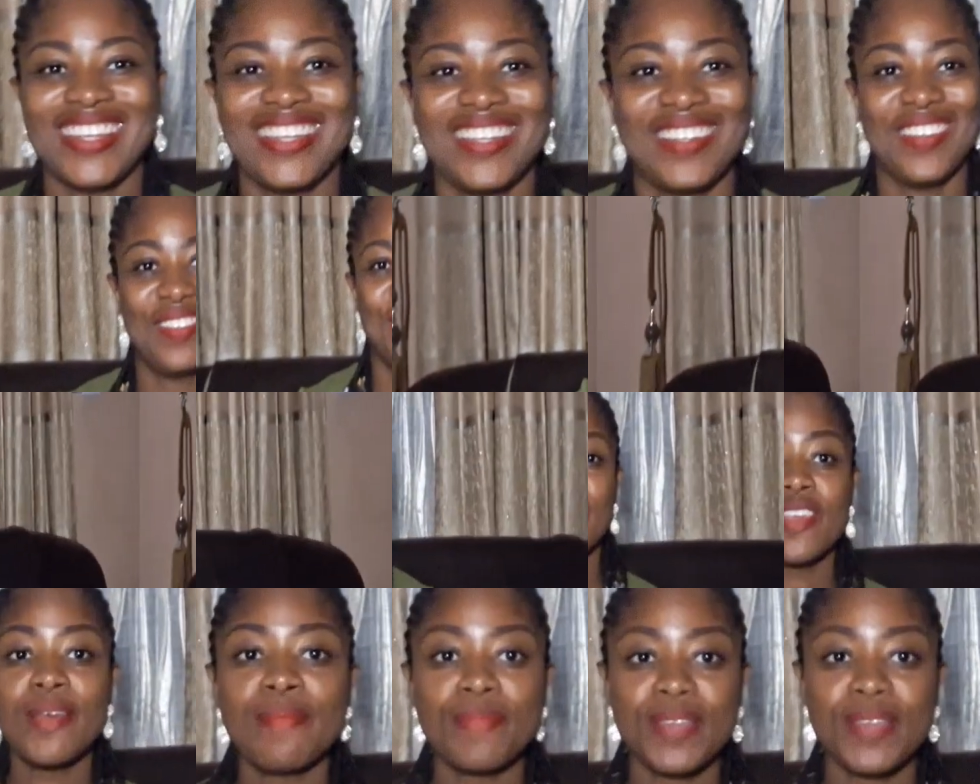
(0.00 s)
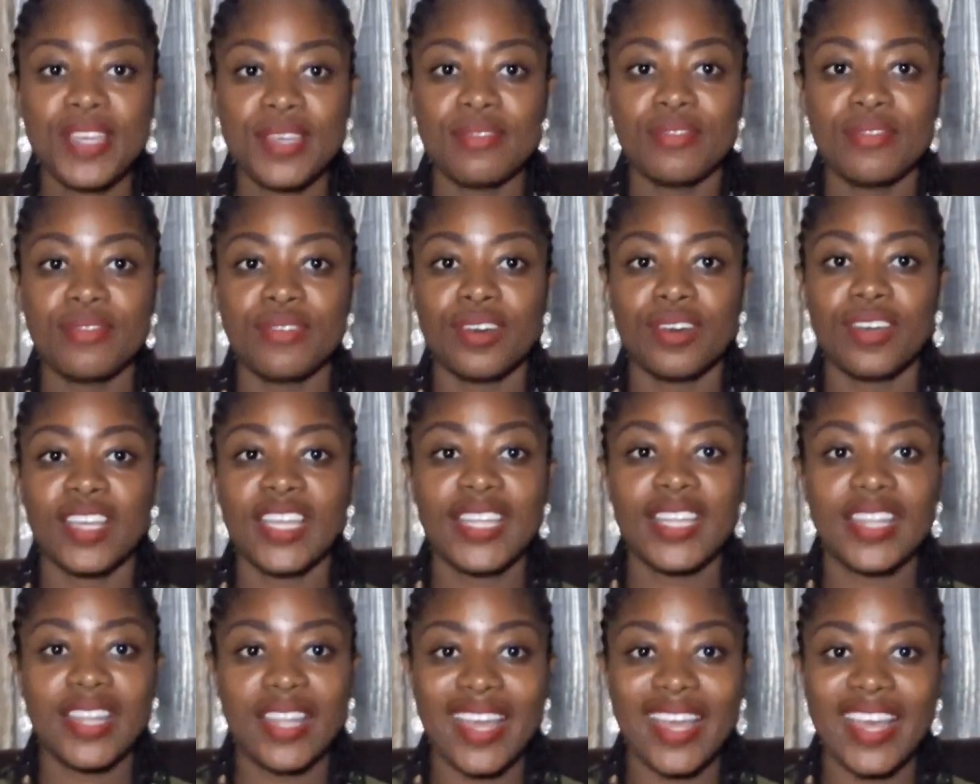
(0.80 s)
Because after paying for
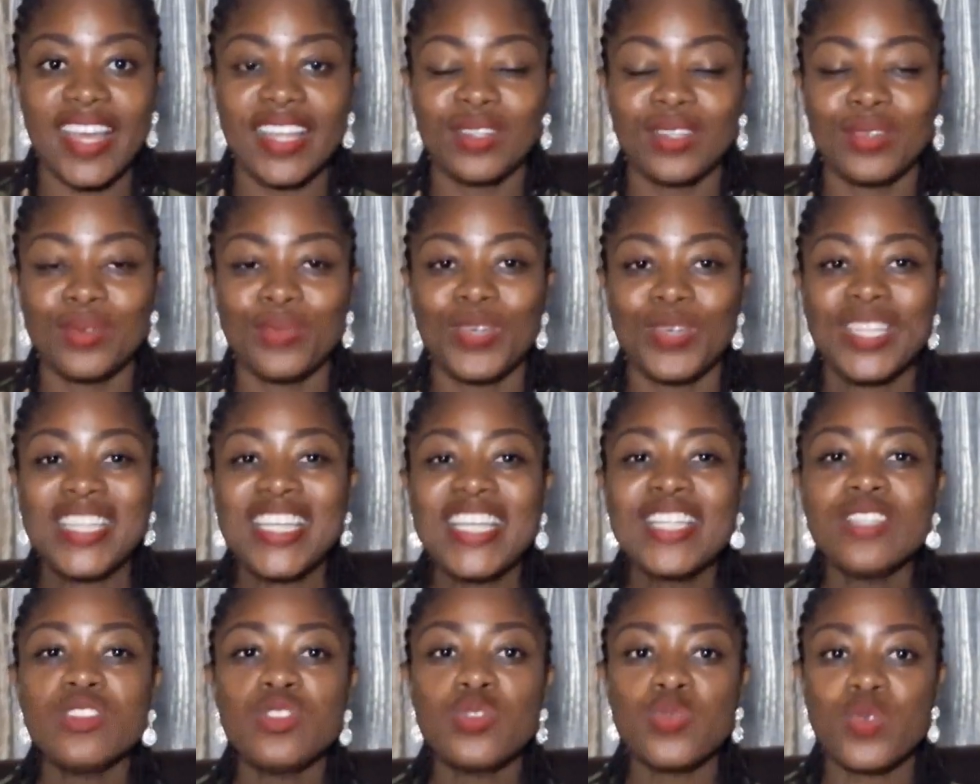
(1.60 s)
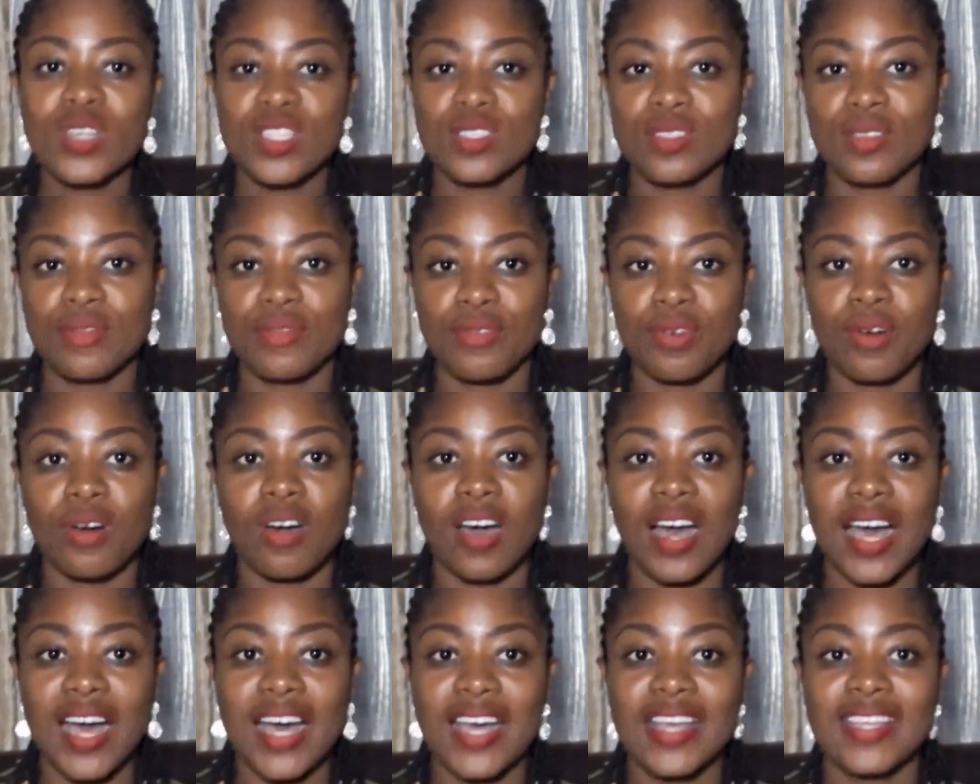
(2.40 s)
a land, within
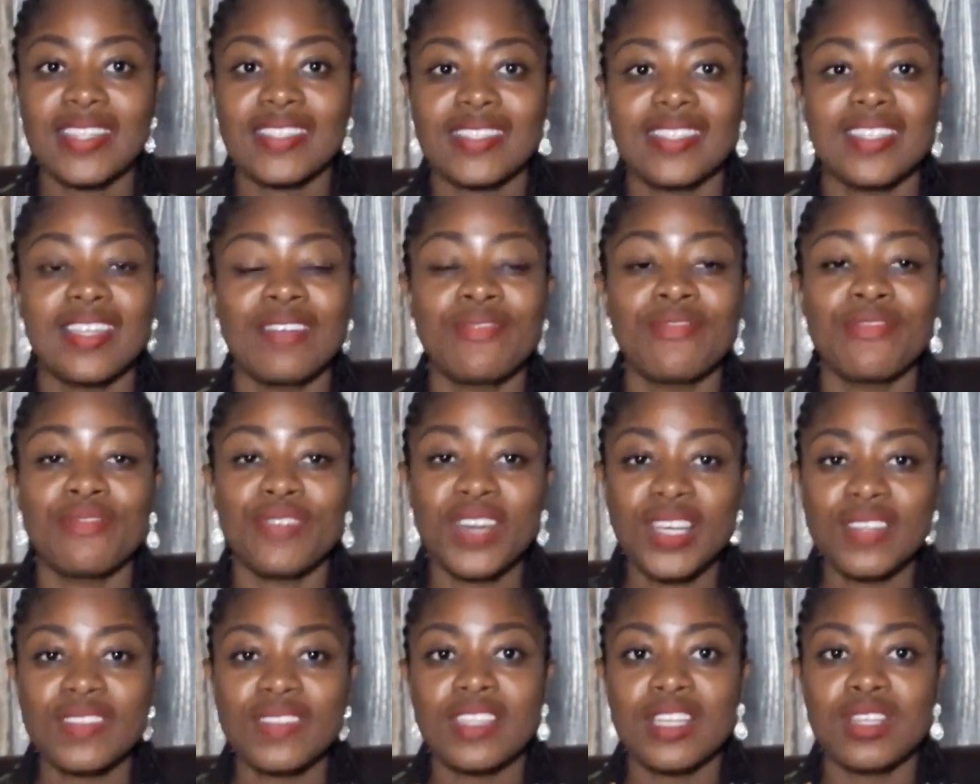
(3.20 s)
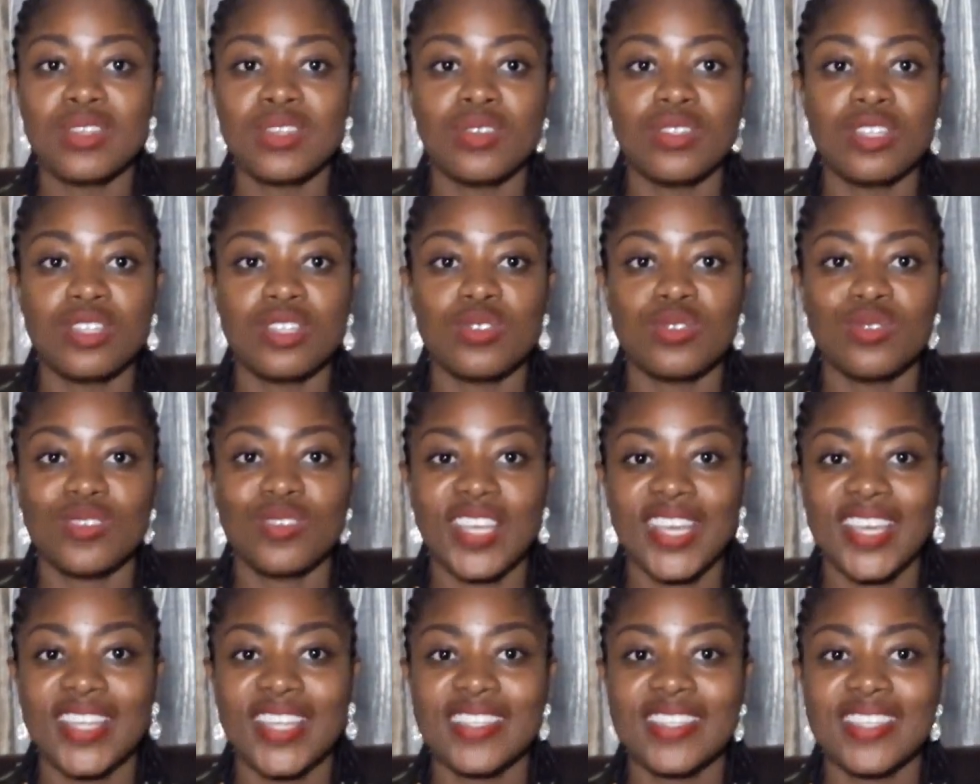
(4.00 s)
24 hours, the first thing you need
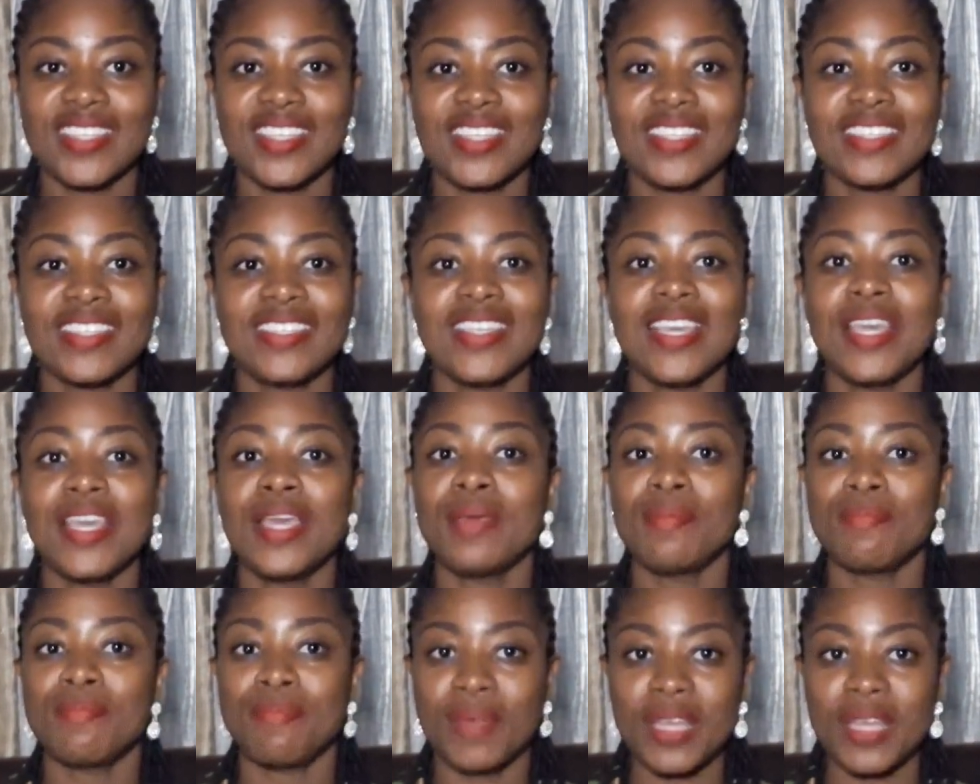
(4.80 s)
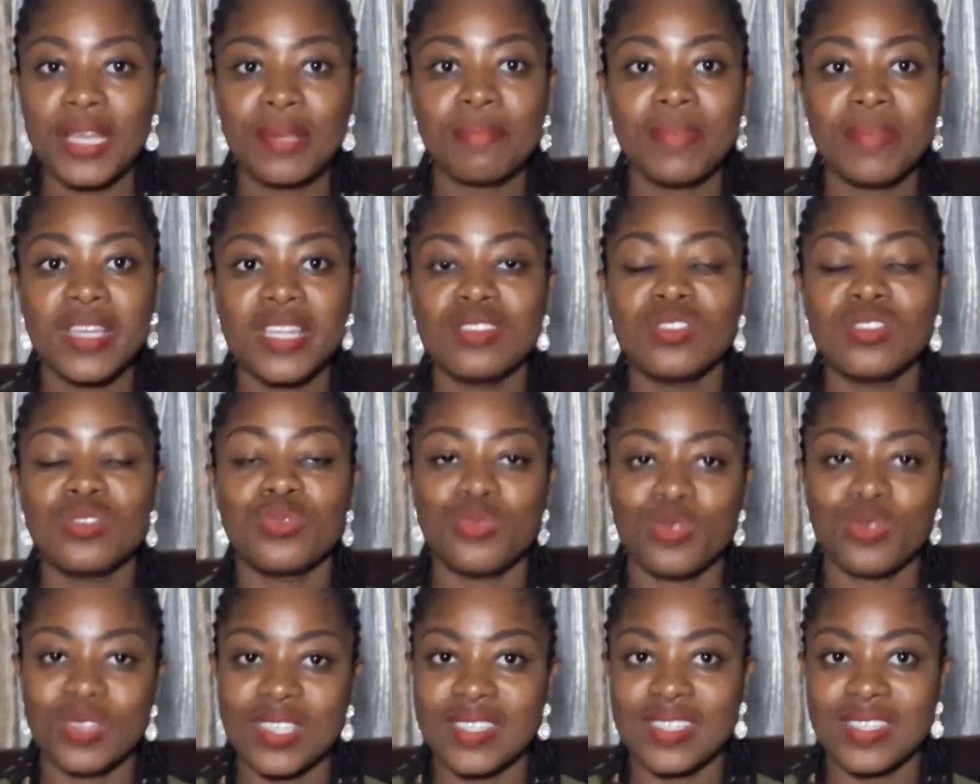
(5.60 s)
to get is a payment
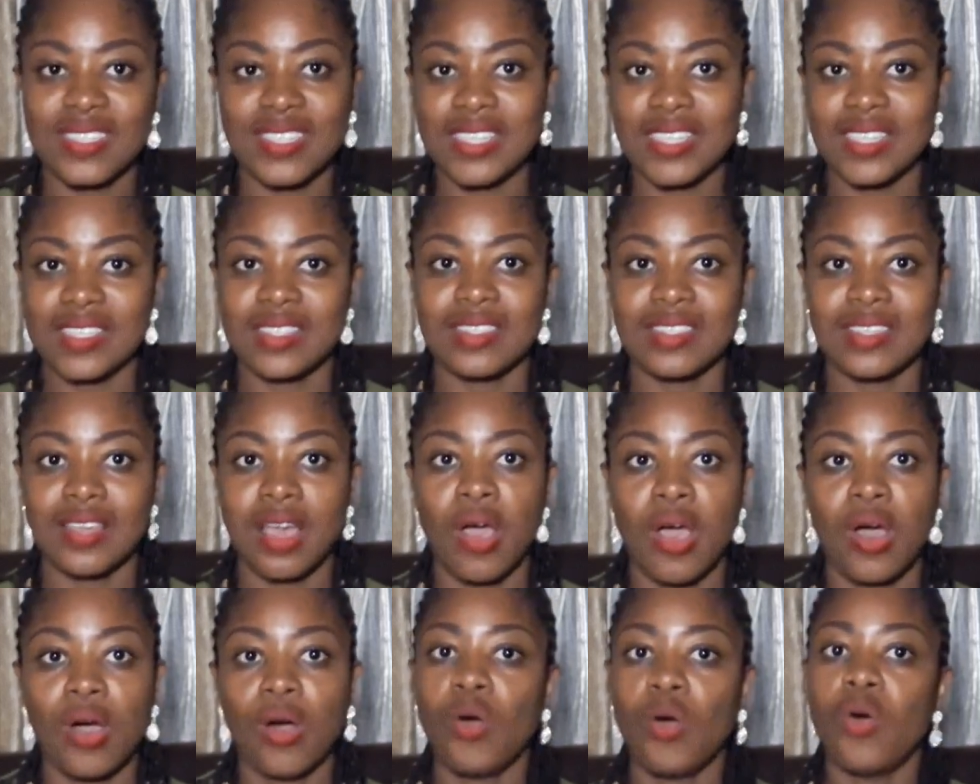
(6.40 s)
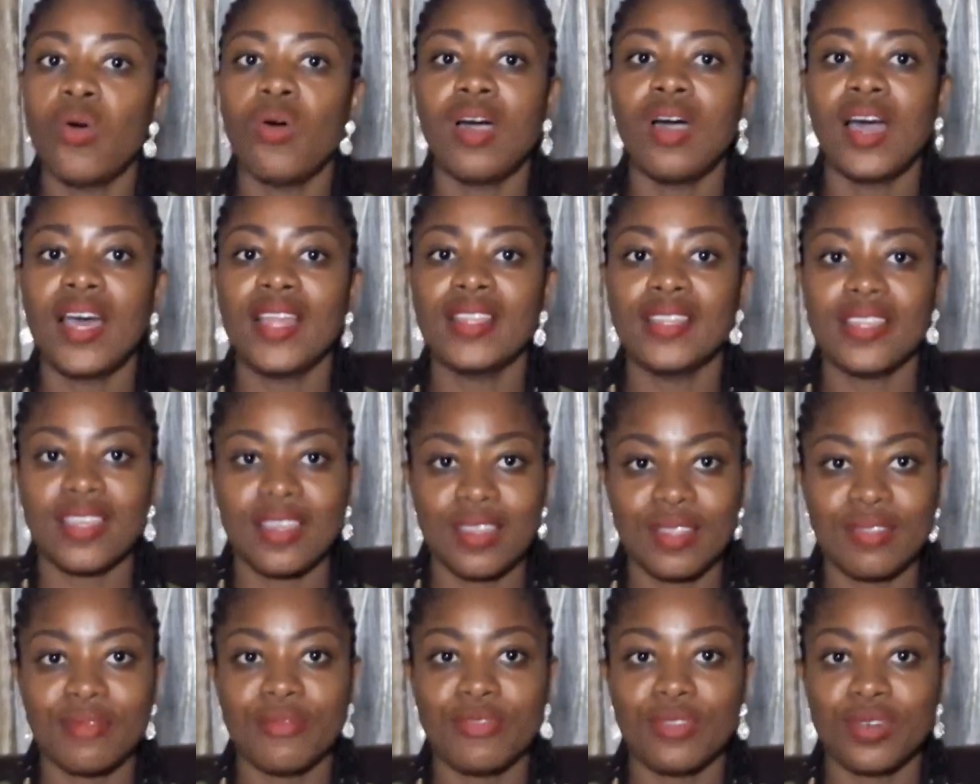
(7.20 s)
receipt or an
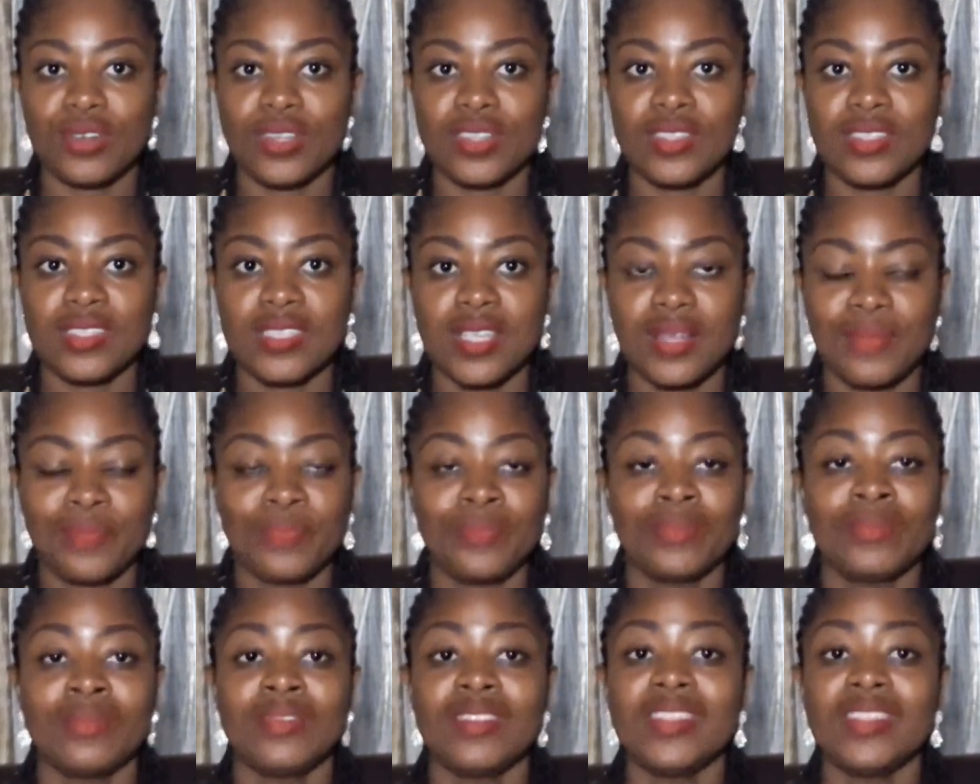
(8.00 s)
invoice.